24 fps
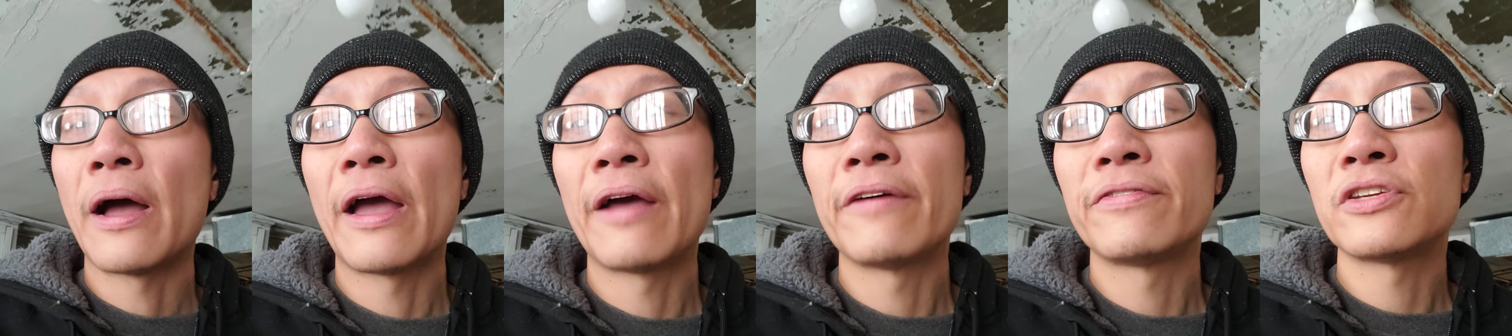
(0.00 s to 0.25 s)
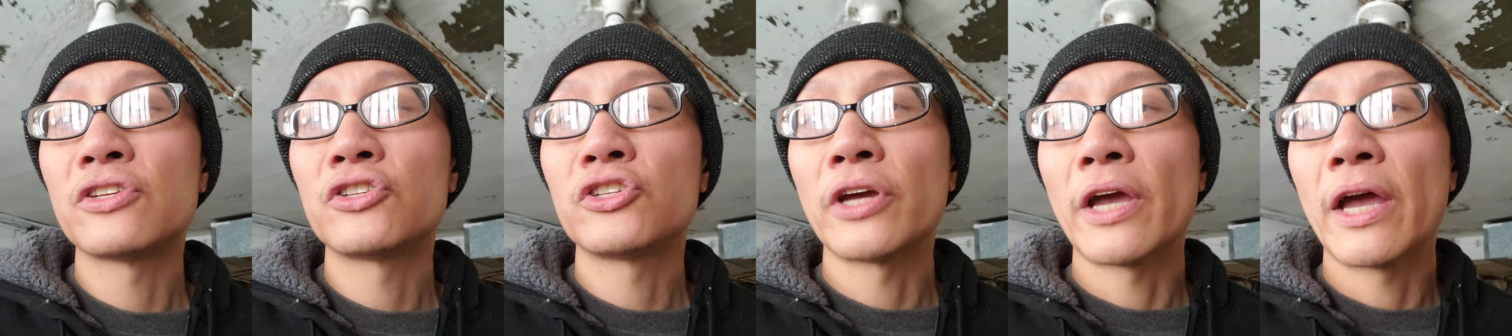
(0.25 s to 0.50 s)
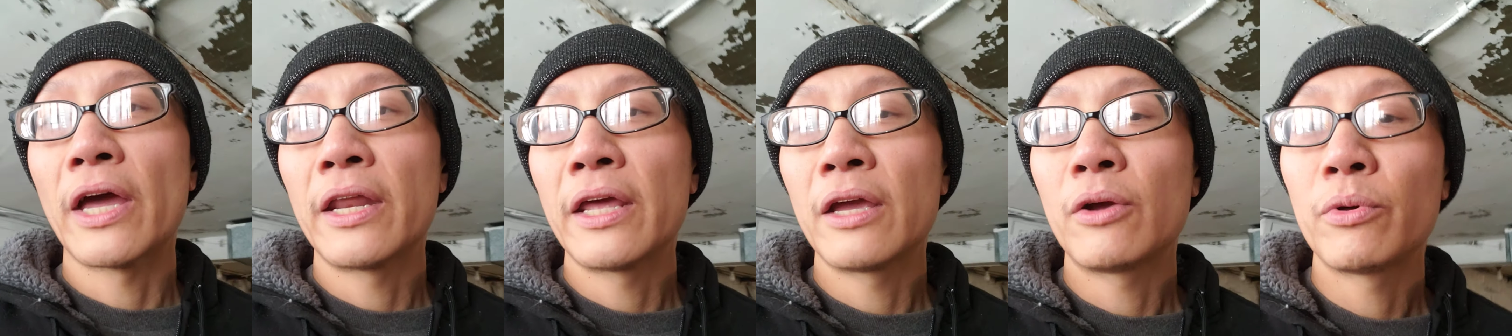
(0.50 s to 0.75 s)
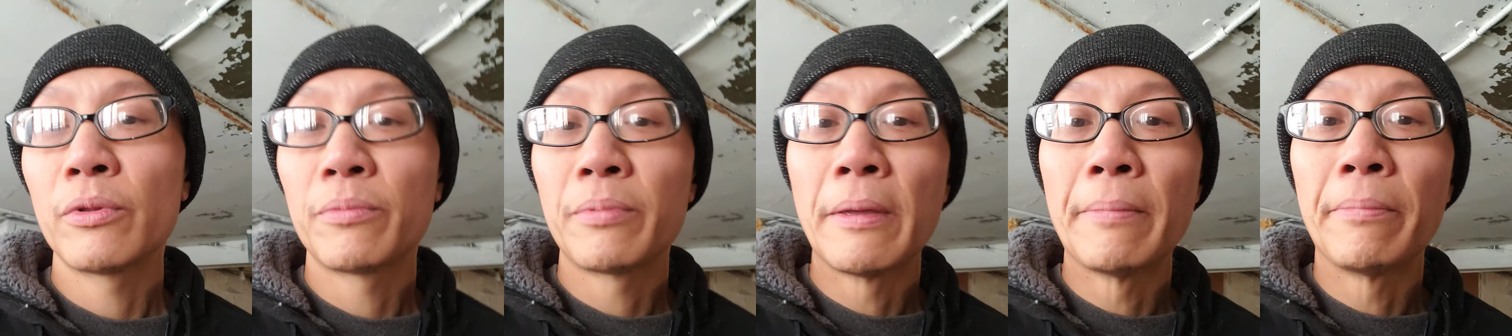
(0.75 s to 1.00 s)
have such a
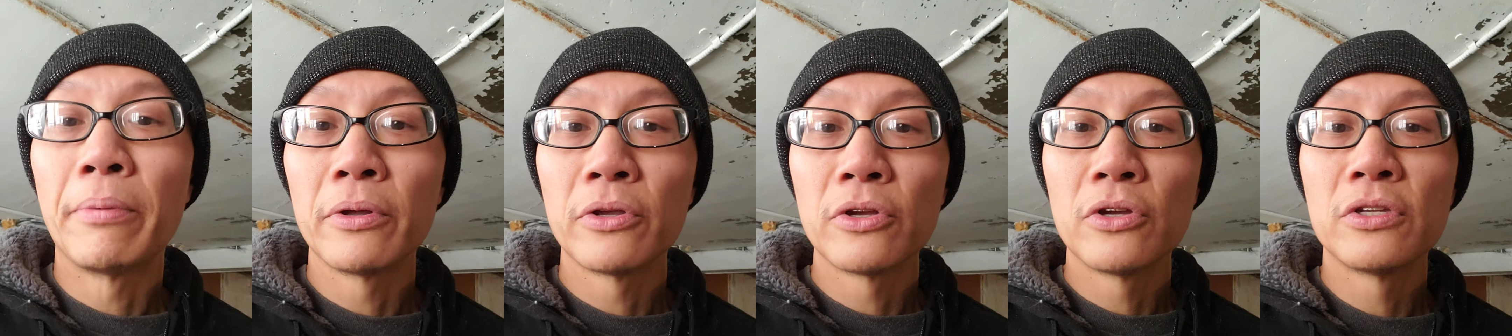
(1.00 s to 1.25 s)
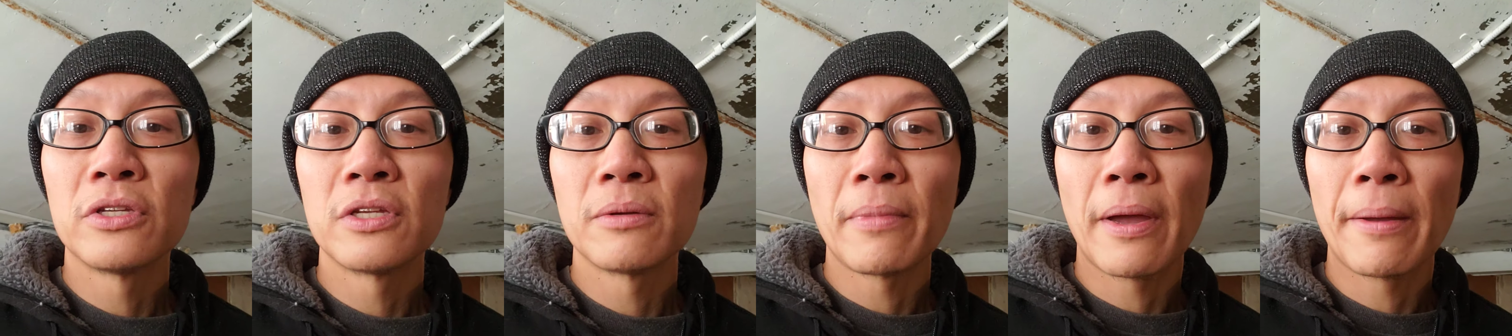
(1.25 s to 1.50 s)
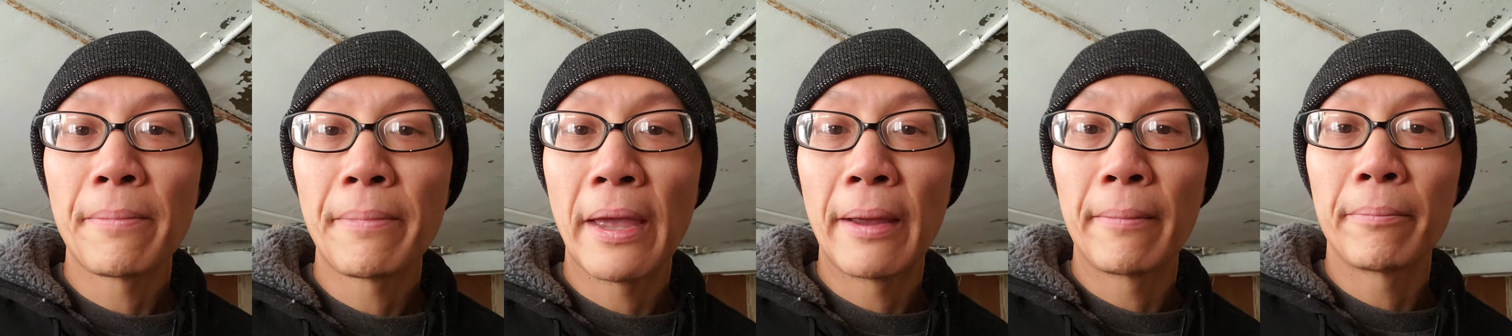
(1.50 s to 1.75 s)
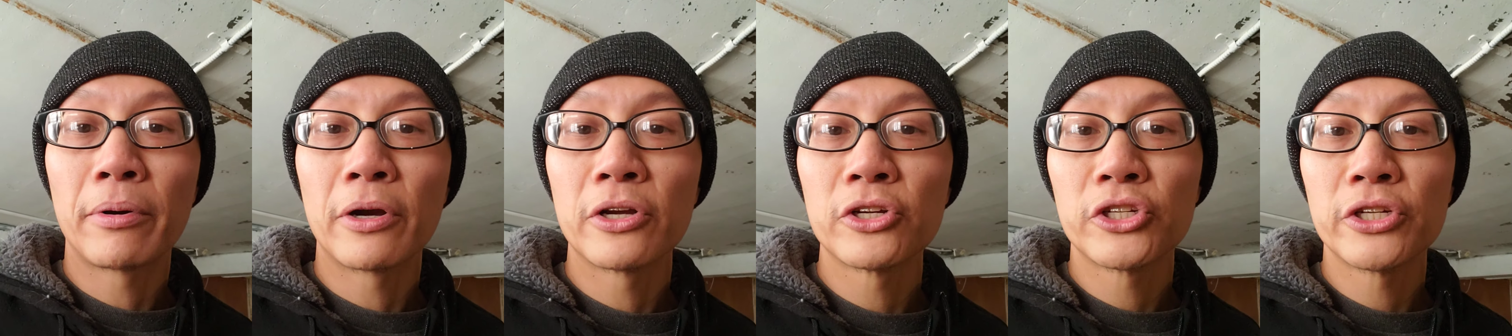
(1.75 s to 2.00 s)
headache with people using my
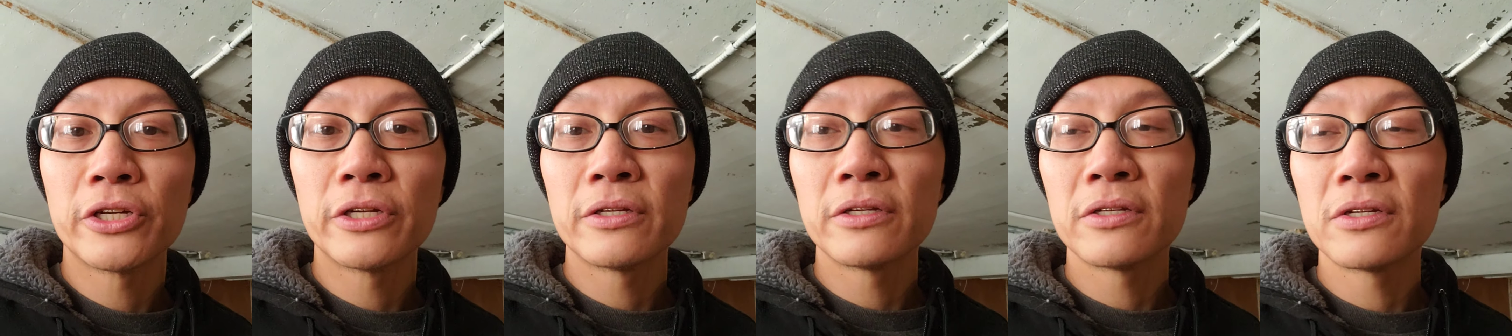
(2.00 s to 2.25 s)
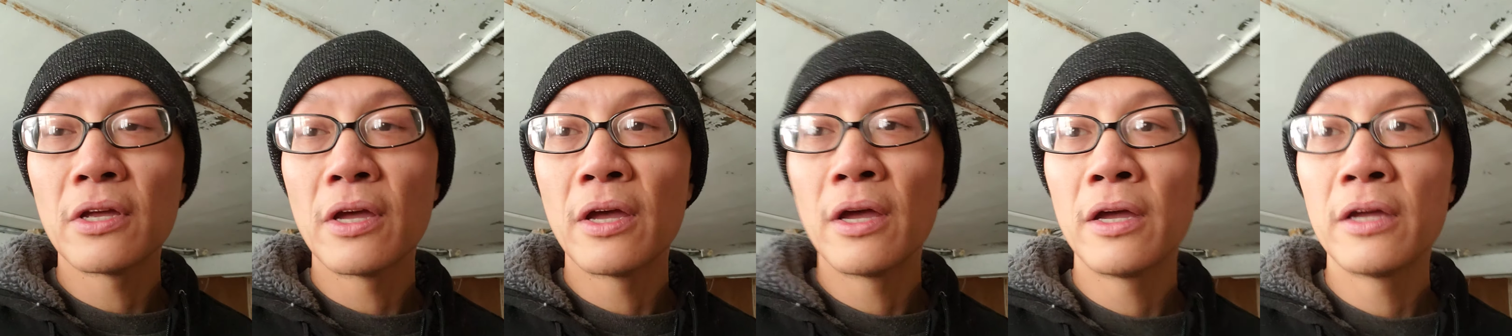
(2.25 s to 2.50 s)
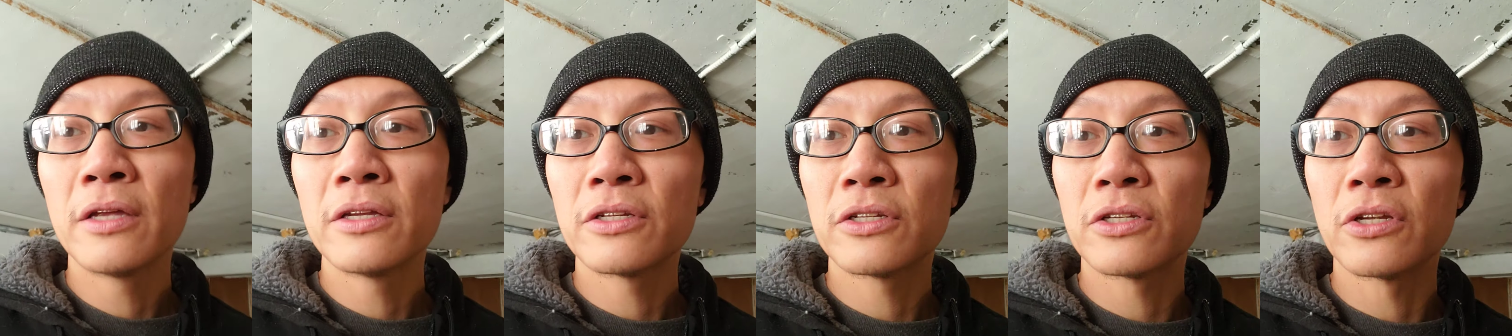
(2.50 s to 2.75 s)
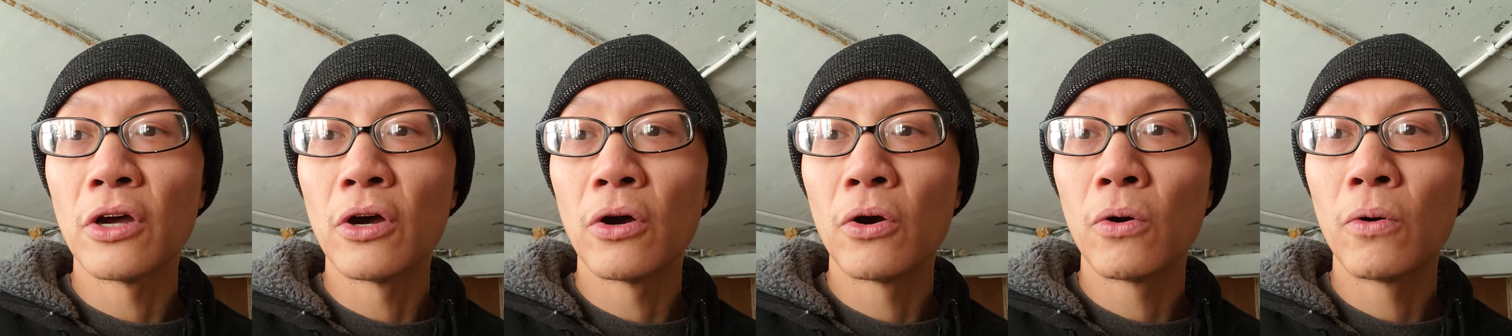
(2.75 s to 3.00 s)
paintbrushes,
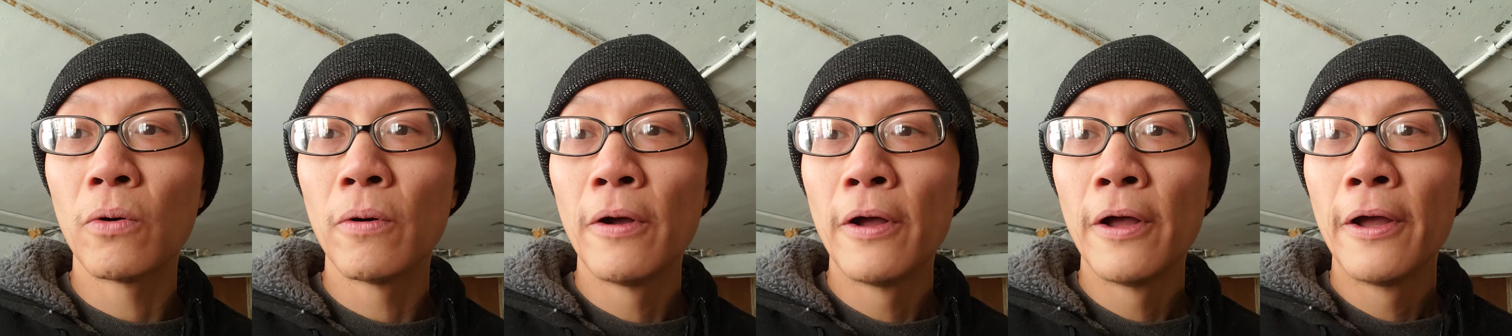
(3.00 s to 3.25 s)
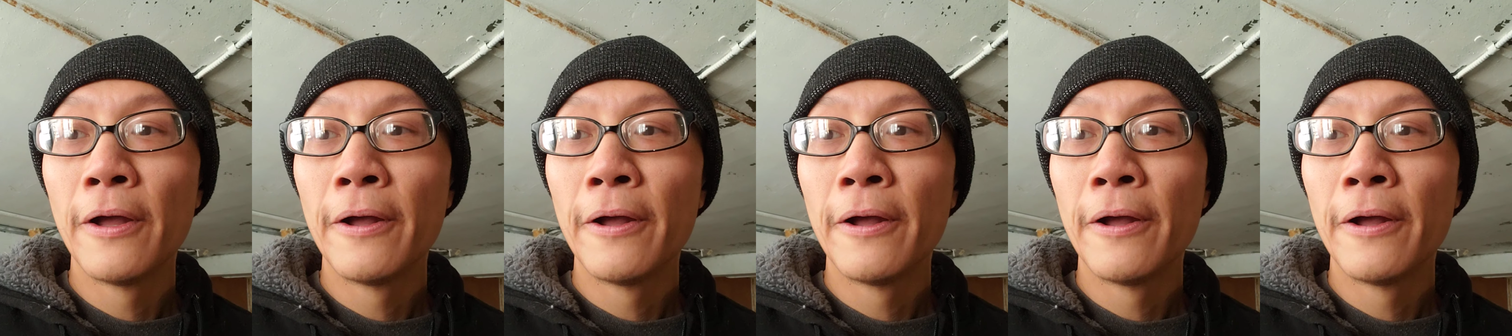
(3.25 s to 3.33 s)
so